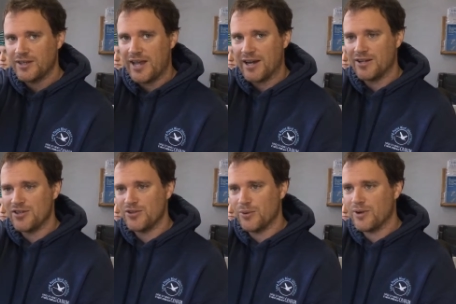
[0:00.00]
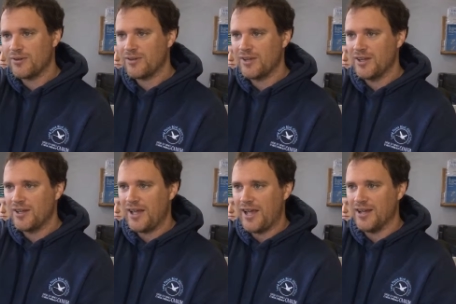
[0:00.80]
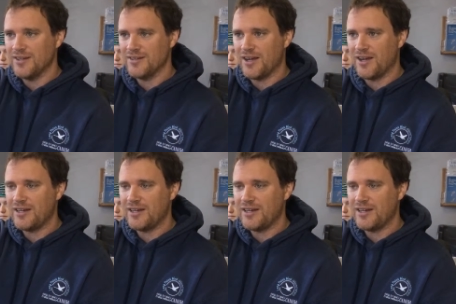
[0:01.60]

Canada's north and